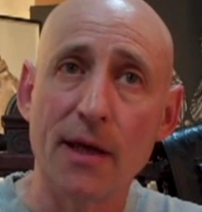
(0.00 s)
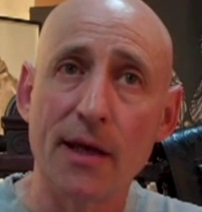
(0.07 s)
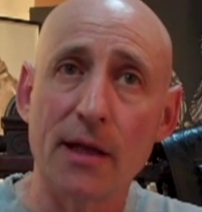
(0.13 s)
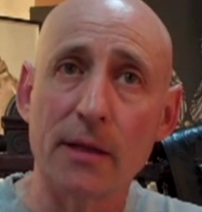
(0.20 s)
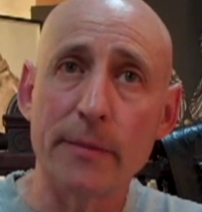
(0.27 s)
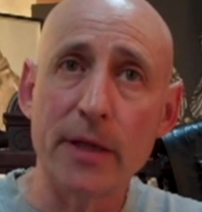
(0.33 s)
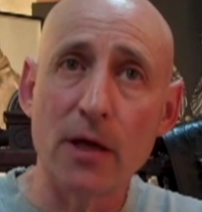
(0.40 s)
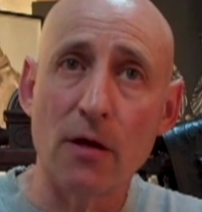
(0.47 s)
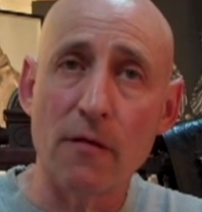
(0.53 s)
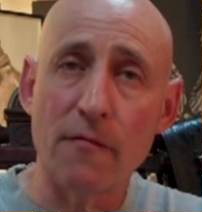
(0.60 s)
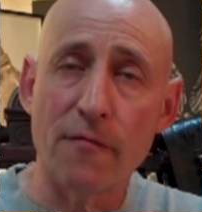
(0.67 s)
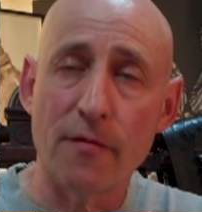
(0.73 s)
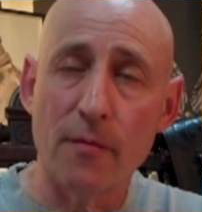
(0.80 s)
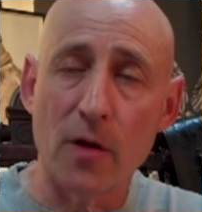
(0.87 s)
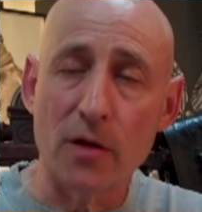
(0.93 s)
It'll be on
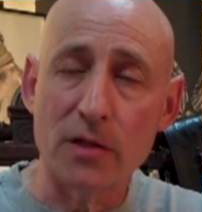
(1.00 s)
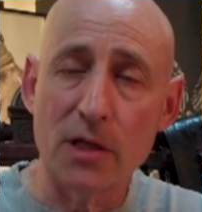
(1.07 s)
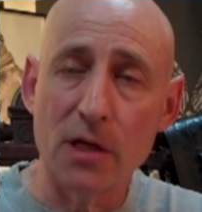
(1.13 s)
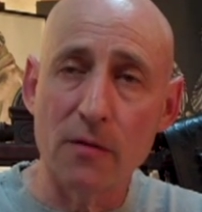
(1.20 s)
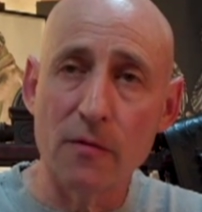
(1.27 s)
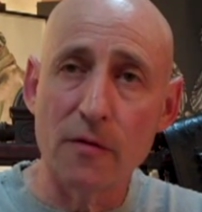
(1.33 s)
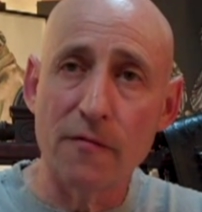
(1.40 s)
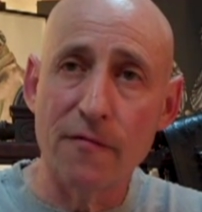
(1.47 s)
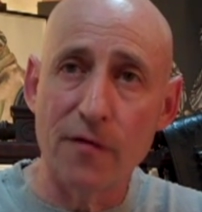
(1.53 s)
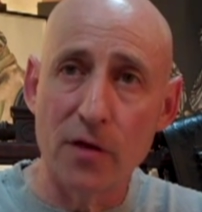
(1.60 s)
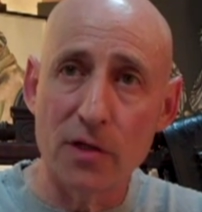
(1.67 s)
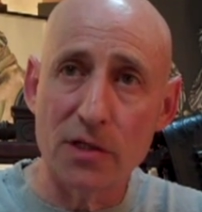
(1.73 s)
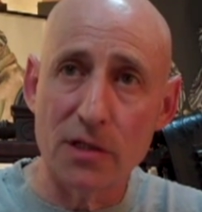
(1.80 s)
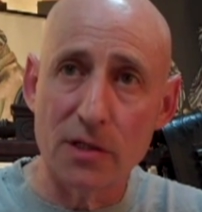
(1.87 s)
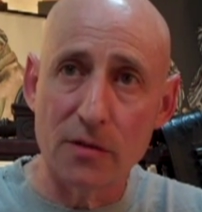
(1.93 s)
from October the
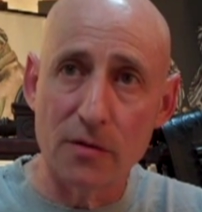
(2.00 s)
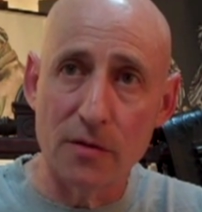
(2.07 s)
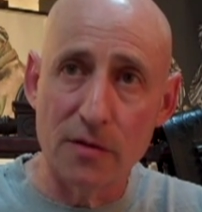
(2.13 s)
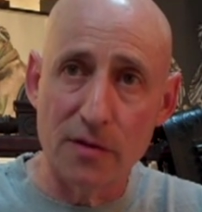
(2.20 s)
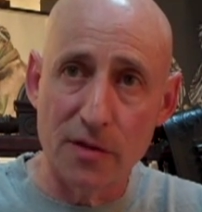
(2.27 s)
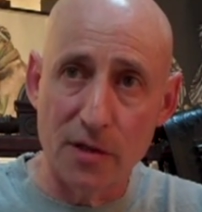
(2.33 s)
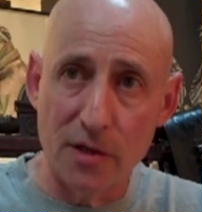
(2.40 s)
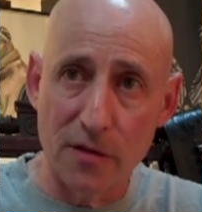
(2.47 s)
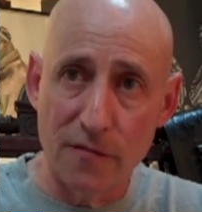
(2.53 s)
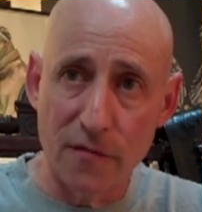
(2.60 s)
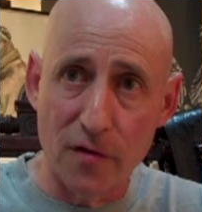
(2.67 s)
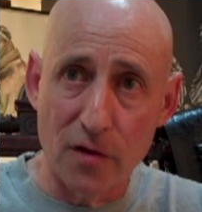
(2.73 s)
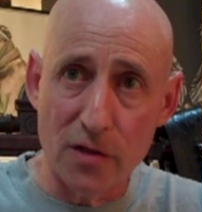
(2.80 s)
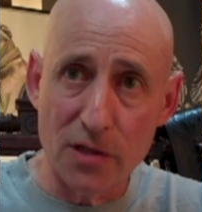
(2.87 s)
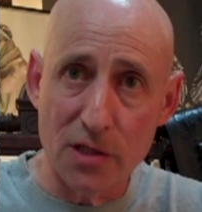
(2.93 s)
1st to the
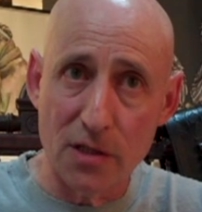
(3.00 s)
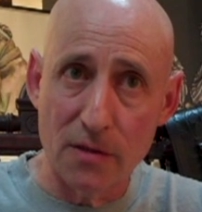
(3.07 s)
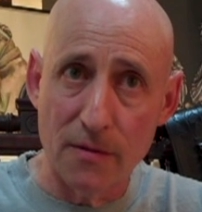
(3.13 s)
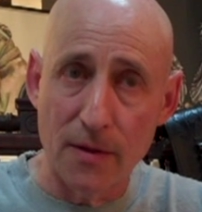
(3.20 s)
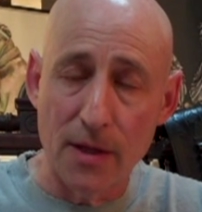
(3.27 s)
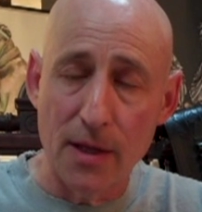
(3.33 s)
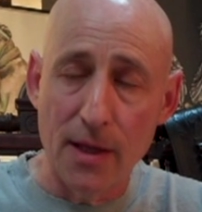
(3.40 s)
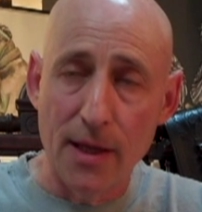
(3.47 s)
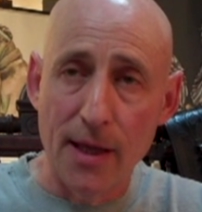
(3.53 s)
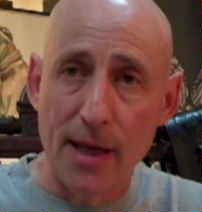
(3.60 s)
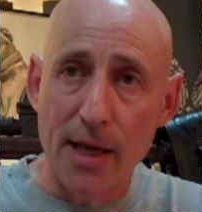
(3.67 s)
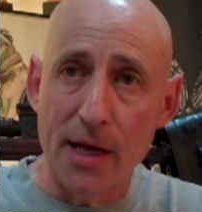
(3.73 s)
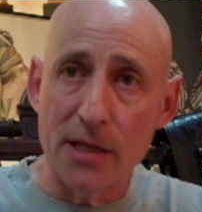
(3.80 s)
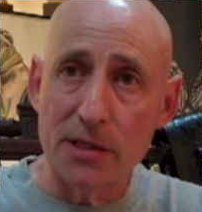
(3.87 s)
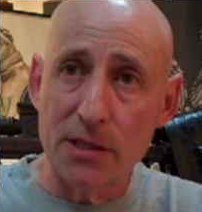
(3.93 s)
31st,
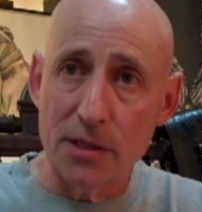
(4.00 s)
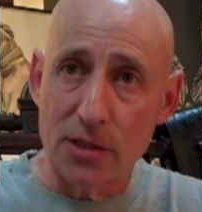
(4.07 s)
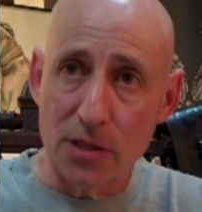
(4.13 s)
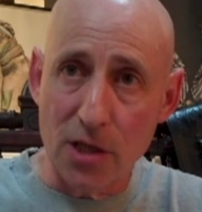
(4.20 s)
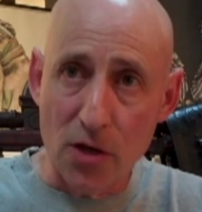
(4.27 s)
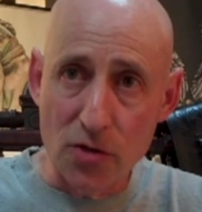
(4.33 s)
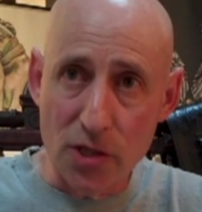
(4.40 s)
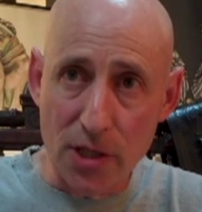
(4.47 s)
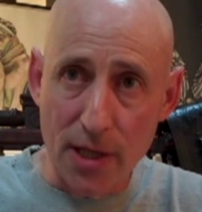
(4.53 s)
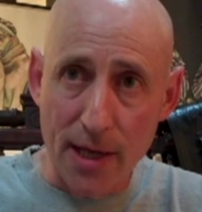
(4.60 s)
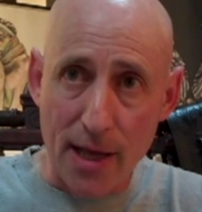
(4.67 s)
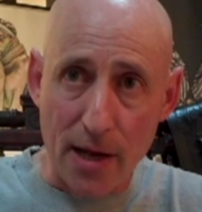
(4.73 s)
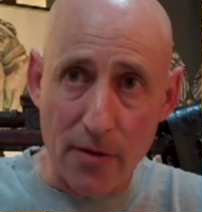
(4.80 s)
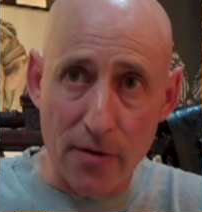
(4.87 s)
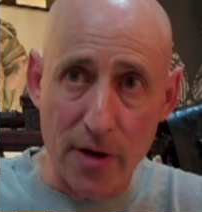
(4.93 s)
and it's at Scotia
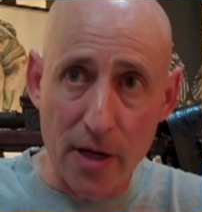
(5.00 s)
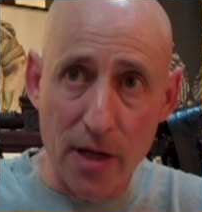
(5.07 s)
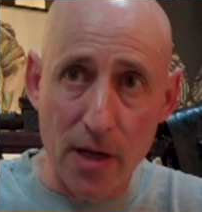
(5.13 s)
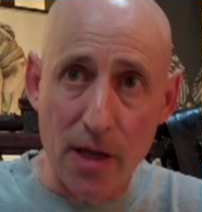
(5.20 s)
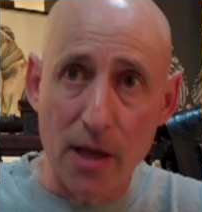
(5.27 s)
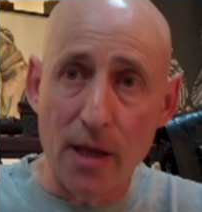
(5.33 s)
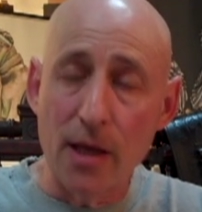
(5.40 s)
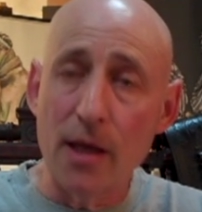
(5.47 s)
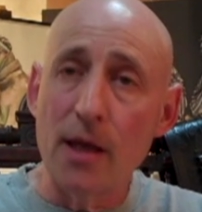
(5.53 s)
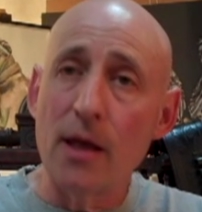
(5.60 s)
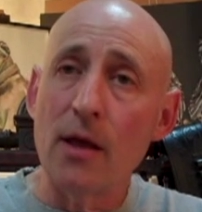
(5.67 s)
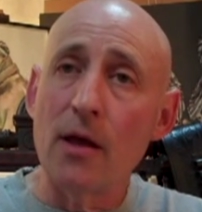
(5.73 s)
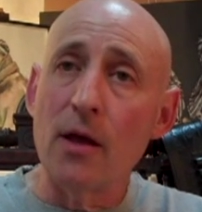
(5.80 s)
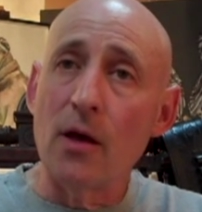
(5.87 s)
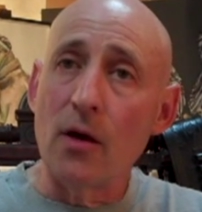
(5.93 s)
Gallery
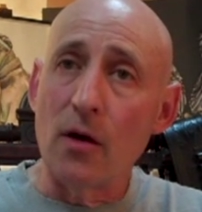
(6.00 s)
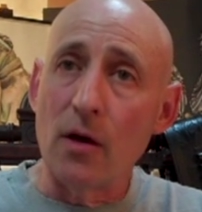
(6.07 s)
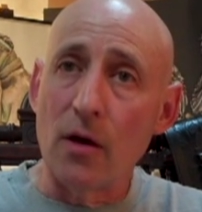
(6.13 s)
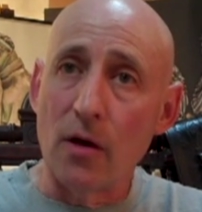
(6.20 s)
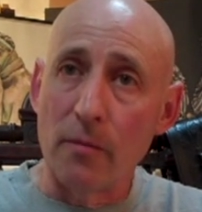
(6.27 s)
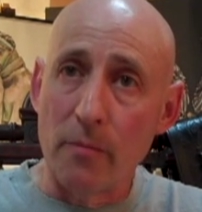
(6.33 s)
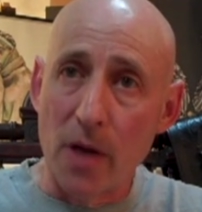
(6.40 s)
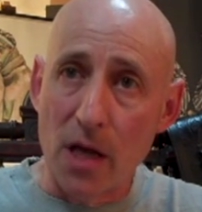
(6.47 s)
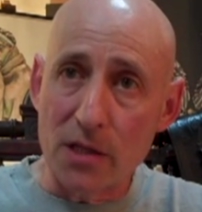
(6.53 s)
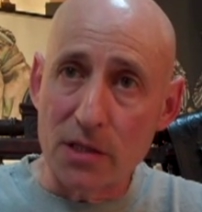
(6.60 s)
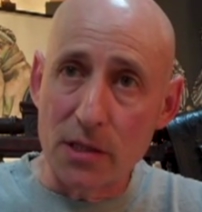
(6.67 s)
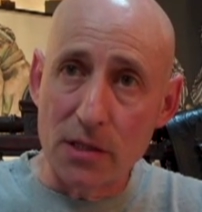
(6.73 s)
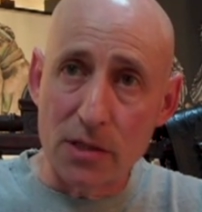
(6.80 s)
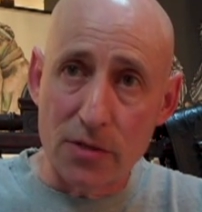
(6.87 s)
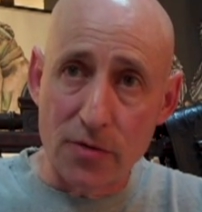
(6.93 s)
on
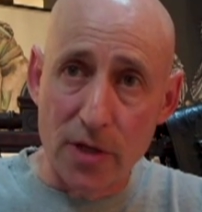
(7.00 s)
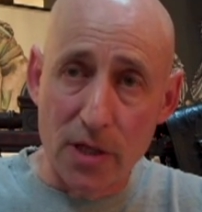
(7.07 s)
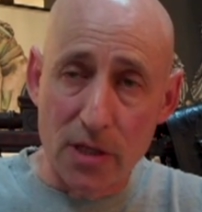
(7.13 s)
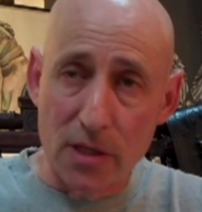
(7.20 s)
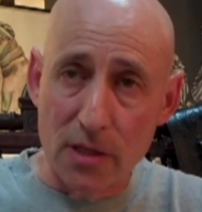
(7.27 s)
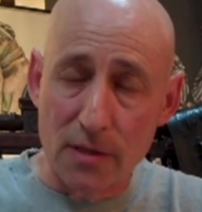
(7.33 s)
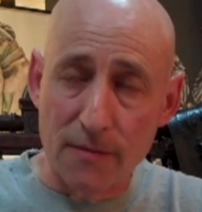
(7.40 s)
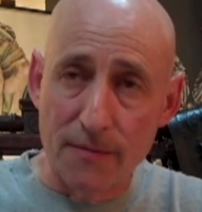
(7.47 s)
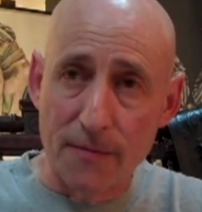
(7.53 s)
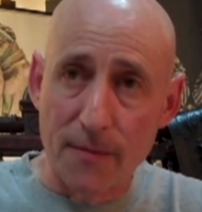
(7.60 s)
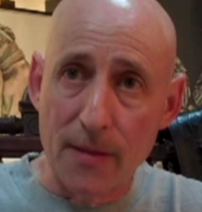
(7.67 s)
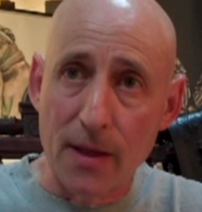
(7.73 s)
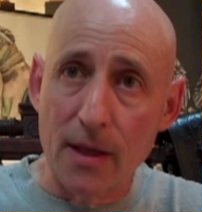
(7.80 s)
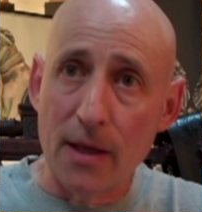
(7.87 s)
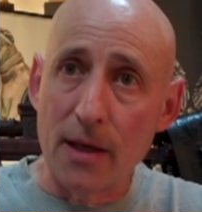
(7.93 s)
Marcy Street
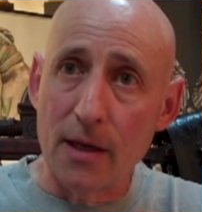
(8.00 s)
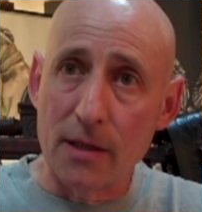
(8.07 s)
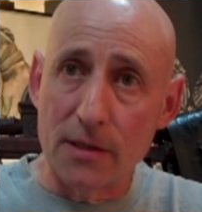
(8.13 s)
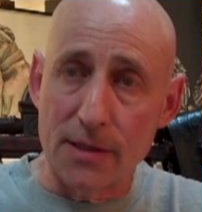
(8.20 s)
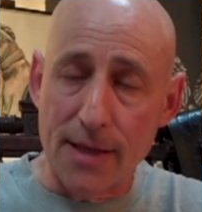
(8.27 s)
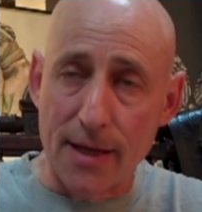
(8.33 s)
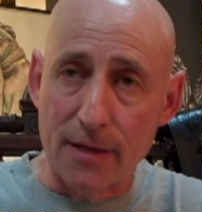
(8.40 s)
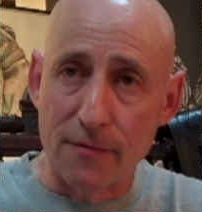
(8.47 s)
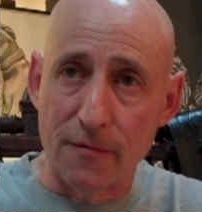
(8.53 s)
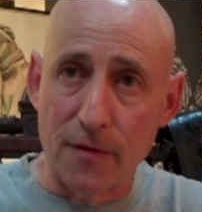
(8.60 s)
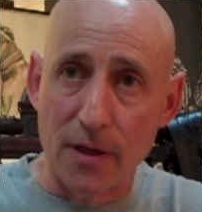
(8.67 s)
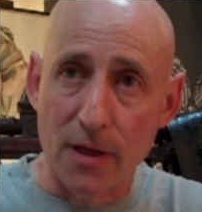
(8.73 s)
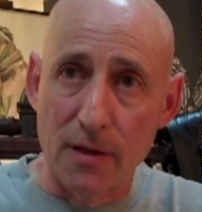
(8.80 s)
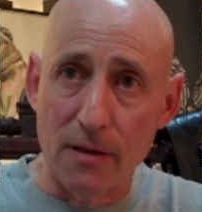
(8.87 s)
in Santa Fe.